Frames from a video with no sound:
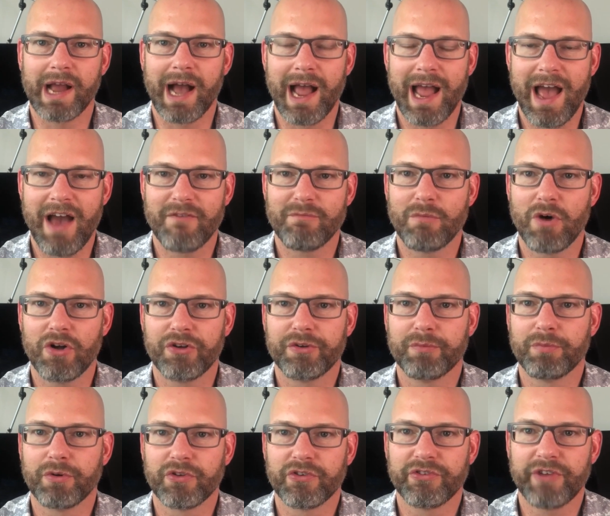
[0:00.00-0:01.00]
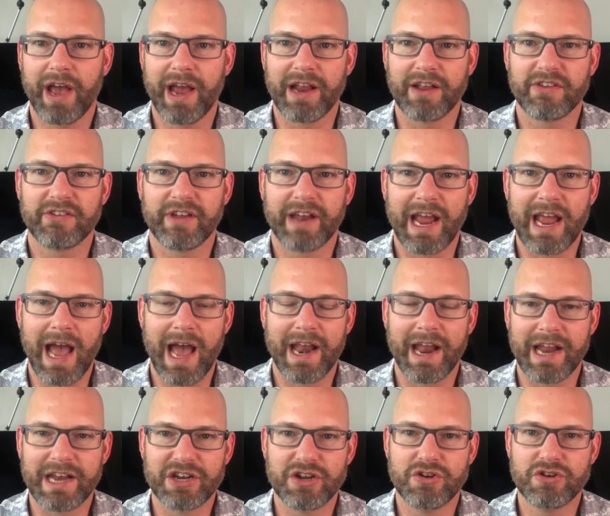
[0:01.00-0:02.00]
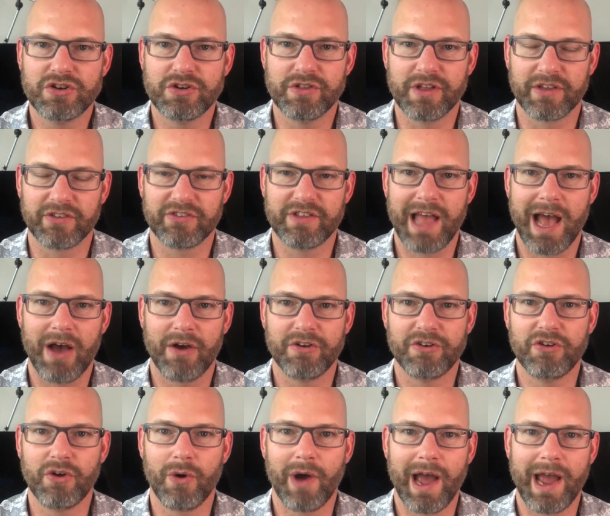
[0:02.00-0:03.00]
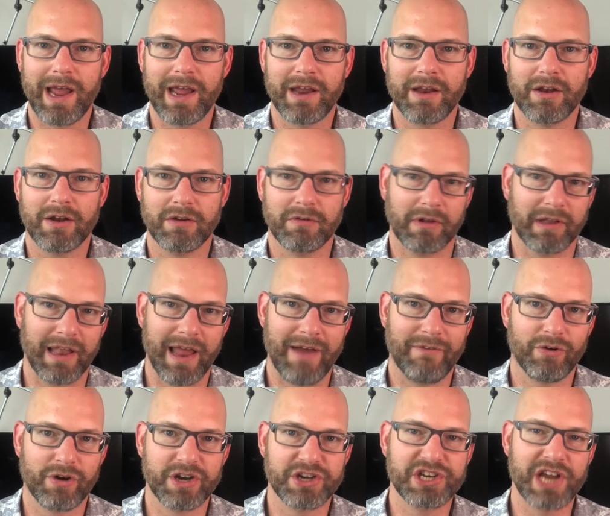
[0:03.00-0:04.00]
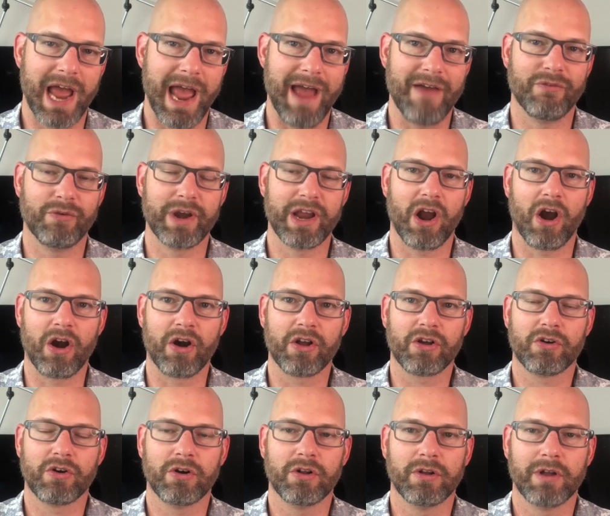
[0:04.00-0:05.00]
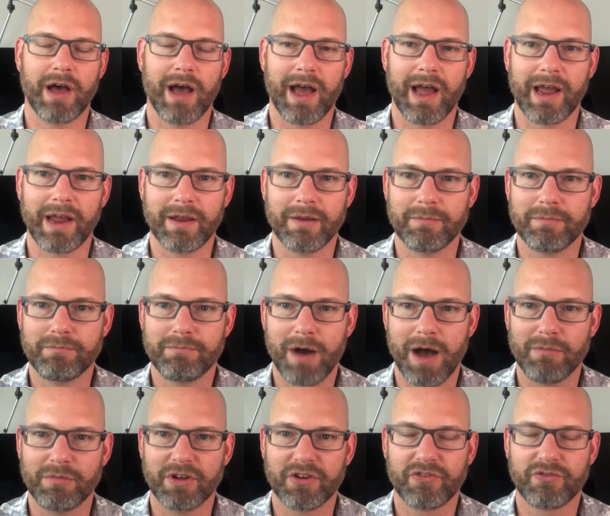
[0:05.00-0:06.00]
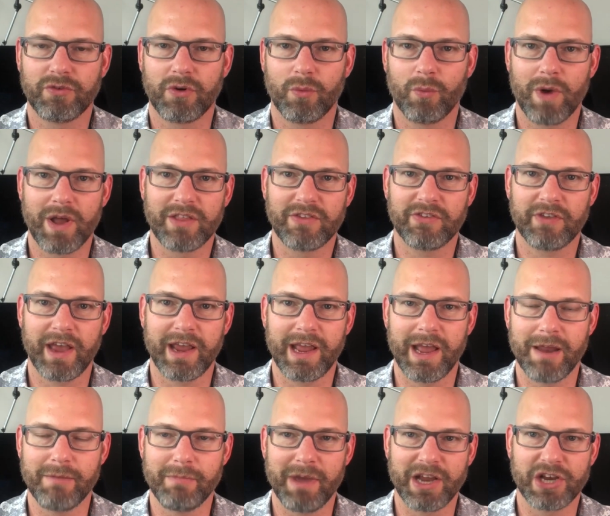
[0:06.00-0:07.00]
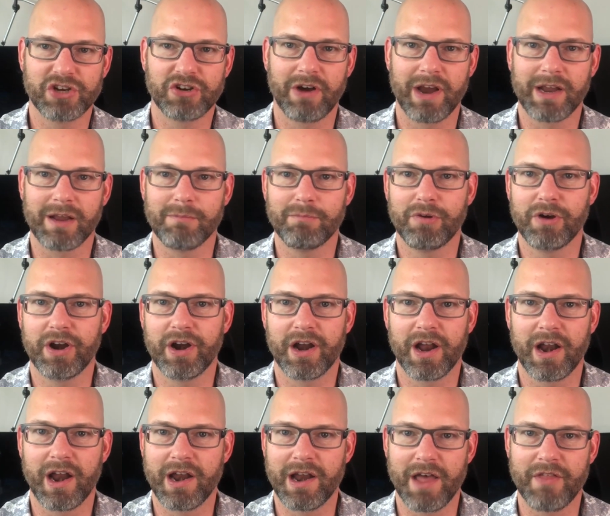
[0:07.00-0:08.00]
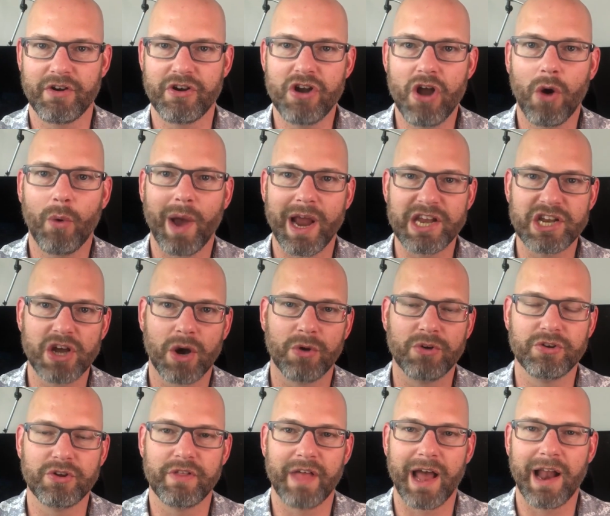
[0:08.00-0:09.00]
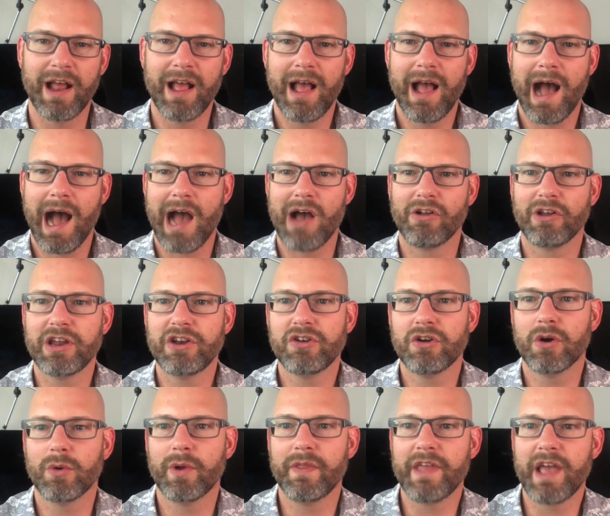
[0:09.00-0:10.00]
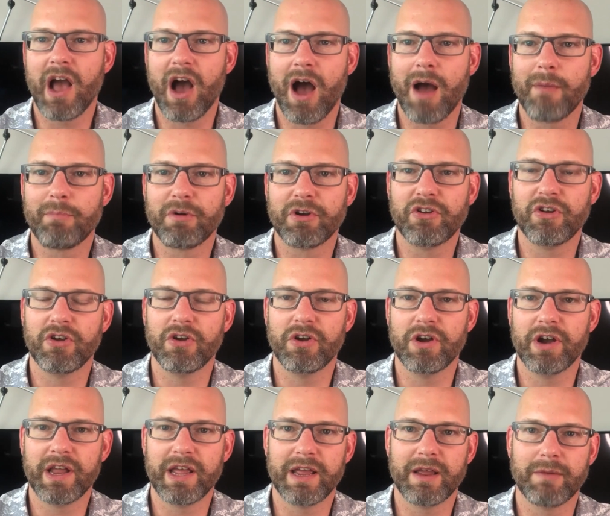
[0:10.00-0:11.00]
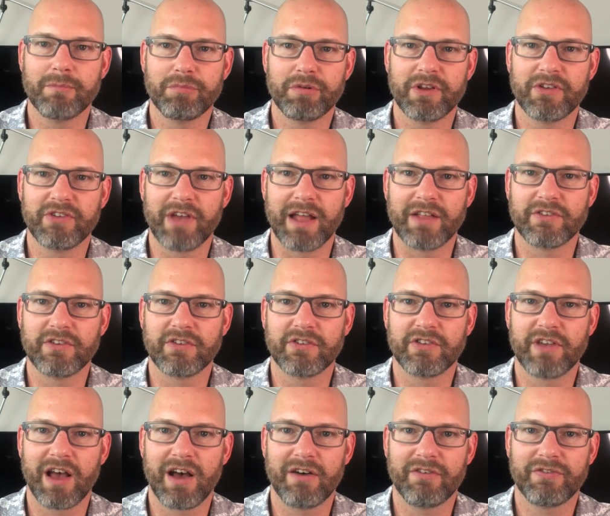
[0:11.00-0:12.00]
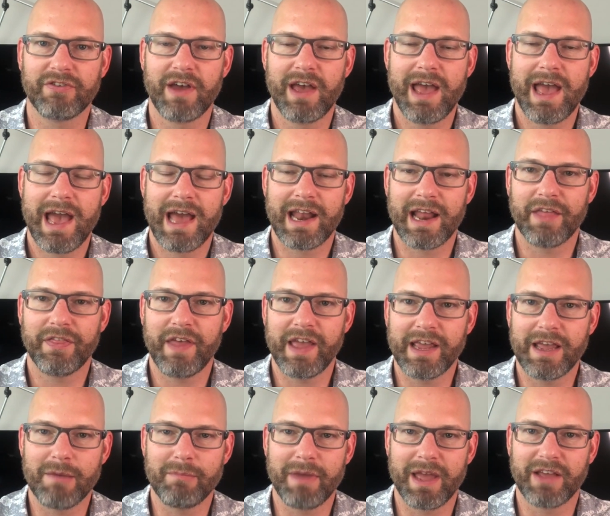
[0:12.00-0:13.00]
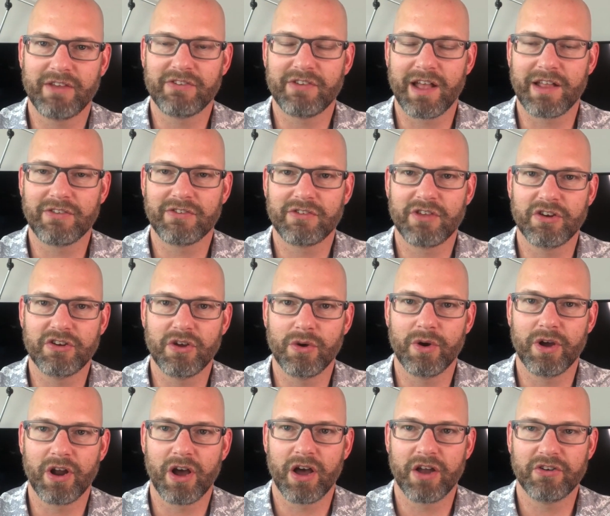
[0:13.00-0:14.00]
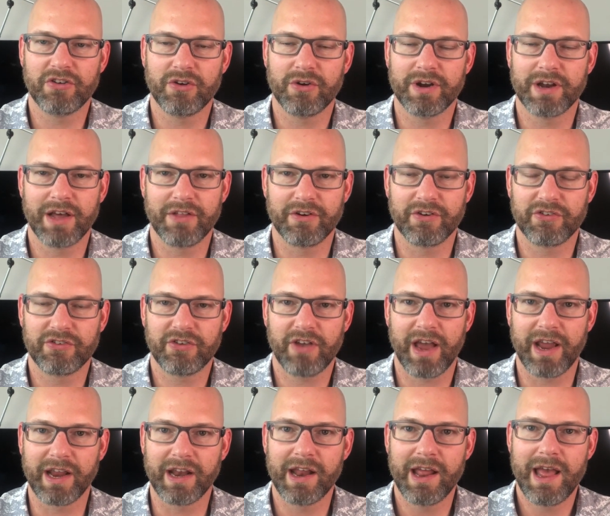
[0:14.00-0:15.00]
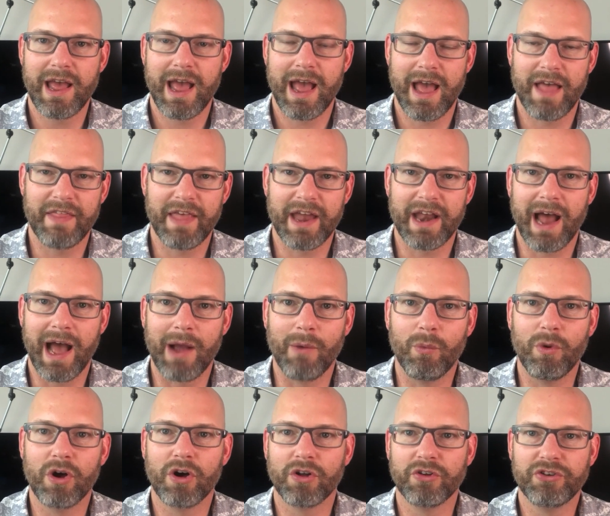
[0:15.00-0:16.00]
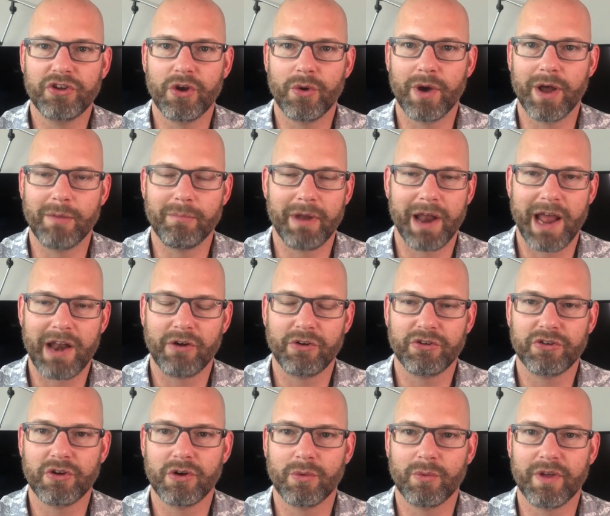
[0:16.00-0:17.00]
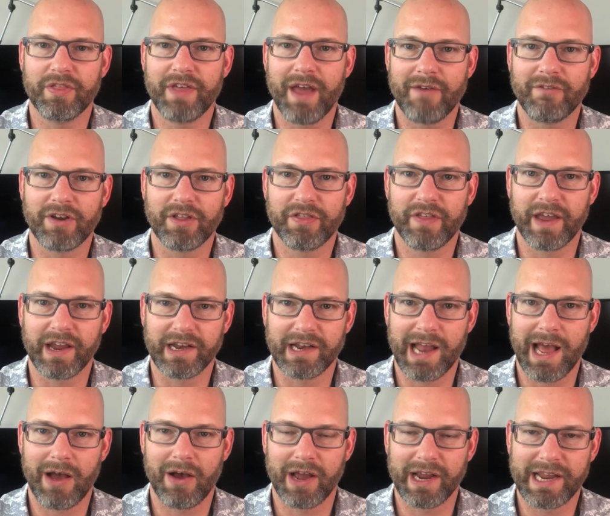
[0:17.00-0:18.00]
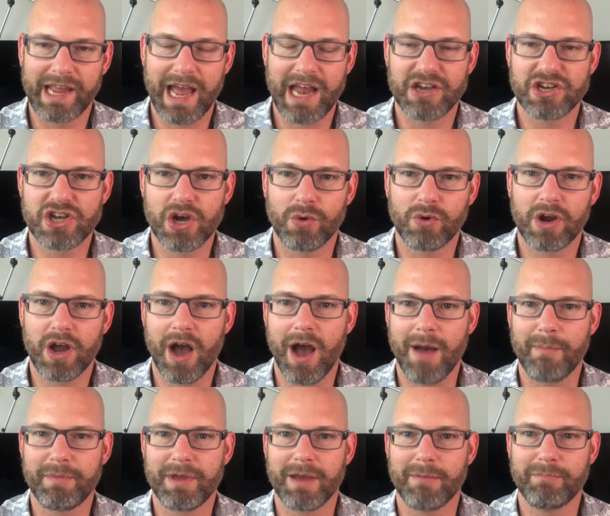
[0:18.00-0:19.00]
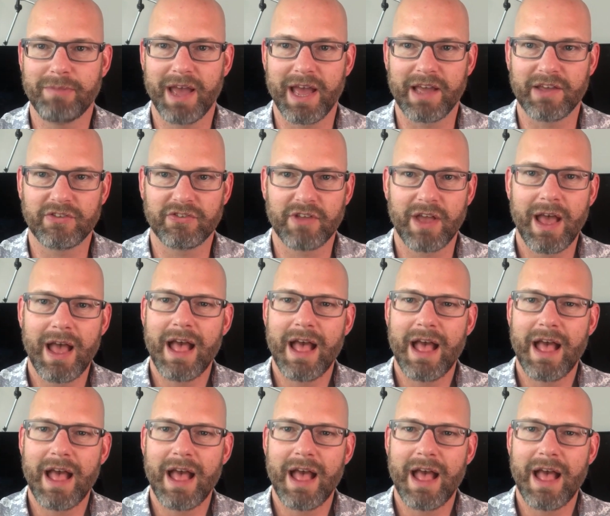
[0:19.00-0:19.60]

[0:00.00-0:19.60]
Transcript: I have multiple sites and I do this. Now, do I leverage every article I publish for one site and make sure I can put it on another? No, I don't do that. I only do it when the opportunity presents itself and I think it makes sense to do it onto another site, and then I will do it, but I don't do it with everything. Now, again, don't copy and paste.